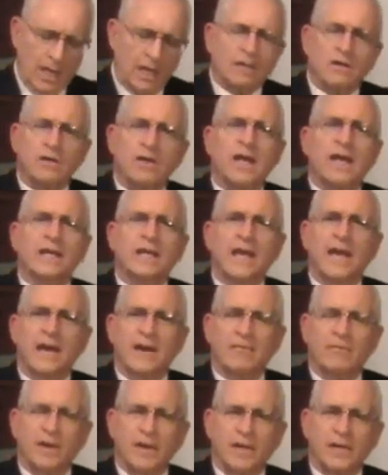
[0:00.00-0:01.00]
Internet
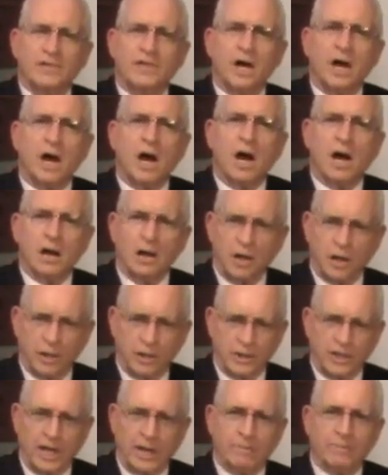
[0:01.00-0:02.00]
cafes are
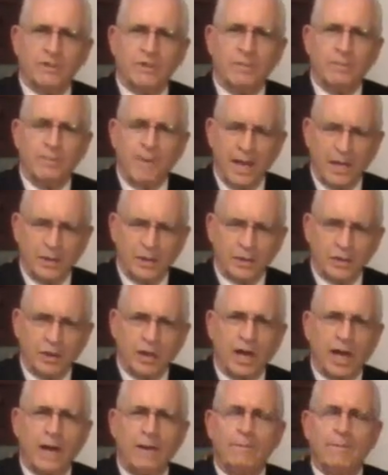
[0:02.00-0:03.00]
hooked up to
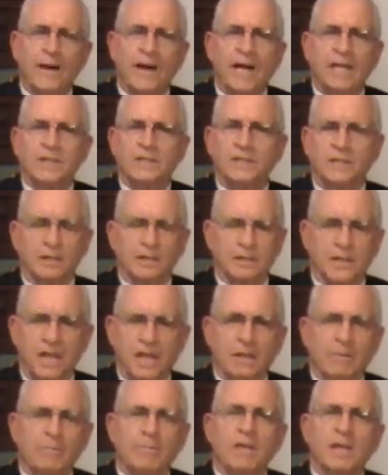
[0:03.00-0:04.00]
major combines that
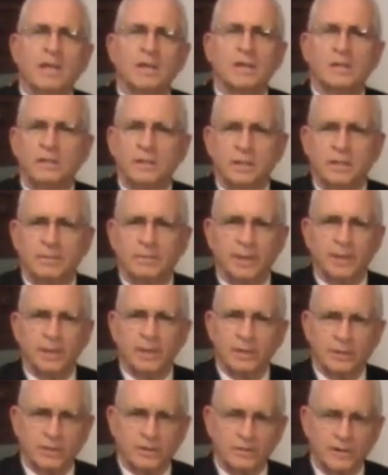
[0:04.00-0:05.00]
take millions and
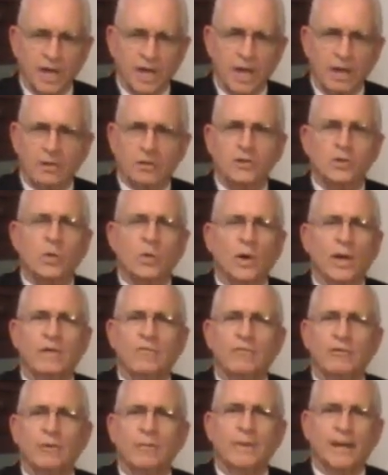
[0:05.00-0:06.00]
millions of dollars
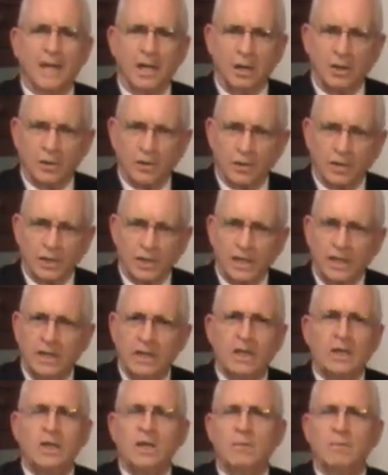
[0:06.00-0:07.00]
away from
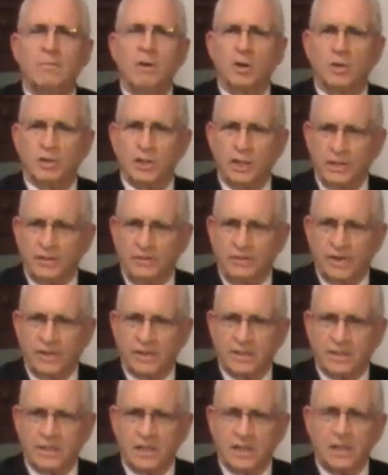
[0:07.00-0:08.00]
elderly, mostly
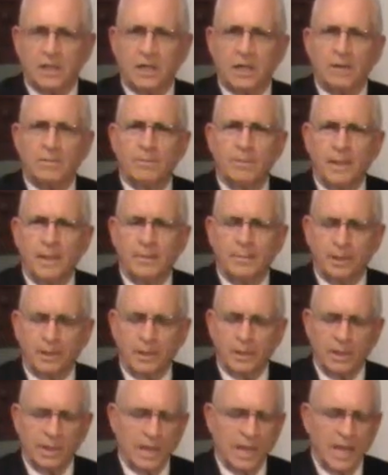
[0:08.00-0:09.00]
fixed income
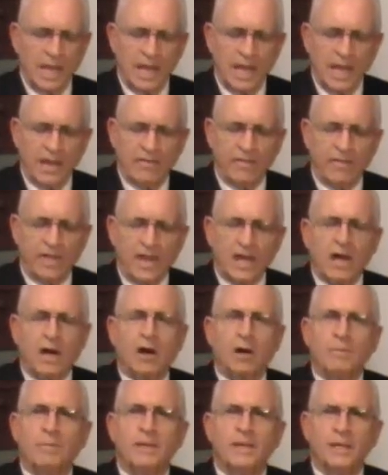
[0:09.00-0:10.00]
people, and they
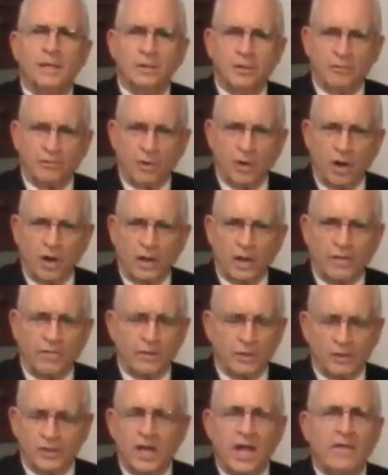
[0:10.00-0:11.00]
are being
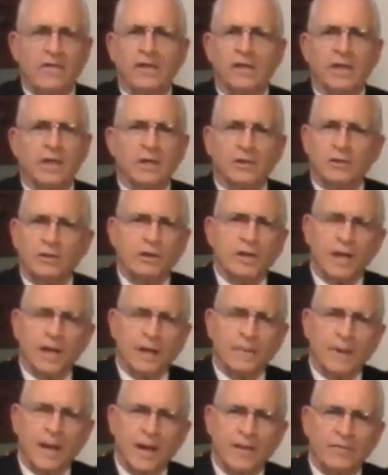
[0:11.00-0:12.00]
defrauded. There's nothing
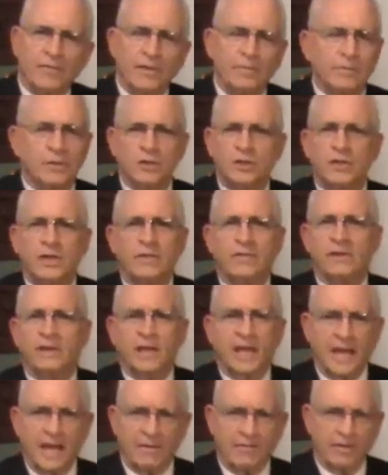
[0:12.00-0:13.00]
internet about them, there's
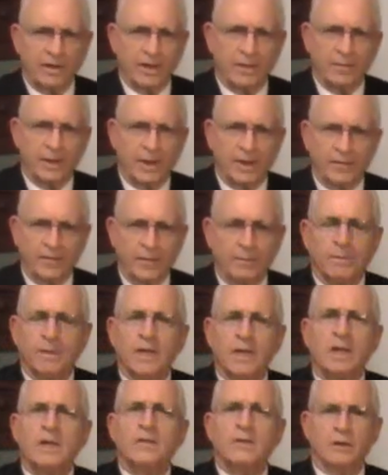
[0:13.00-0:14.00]
nothing cafe about them.
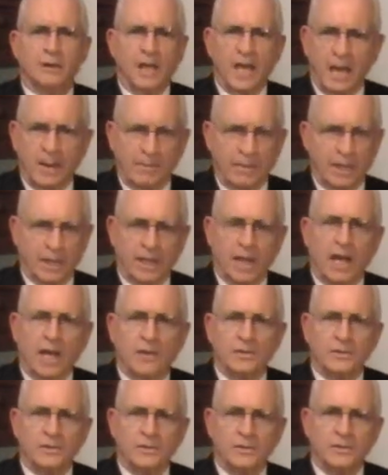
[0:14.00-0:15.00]
They're gambling
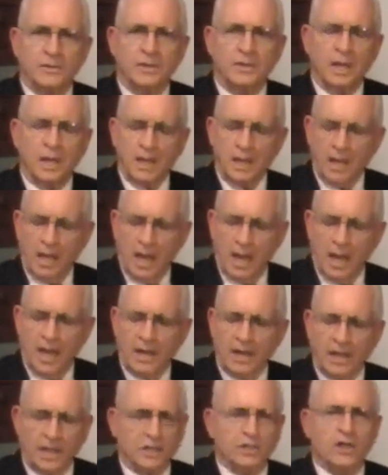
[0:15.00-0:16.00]
houses,
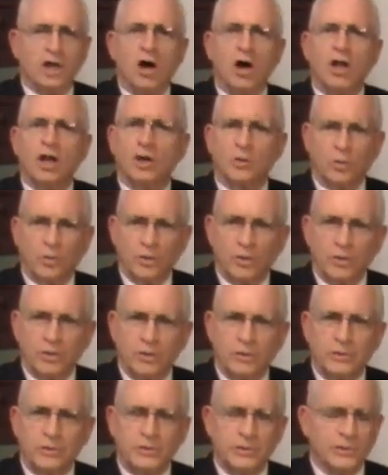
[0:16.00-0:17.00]
and it's all a
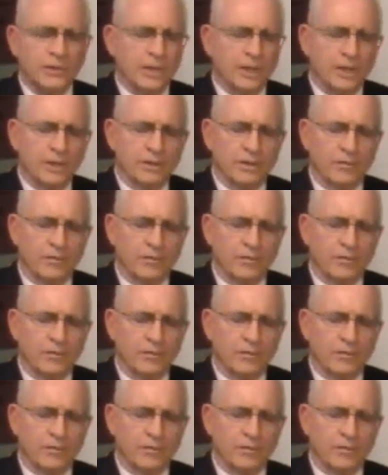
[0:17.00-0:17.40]
ruse.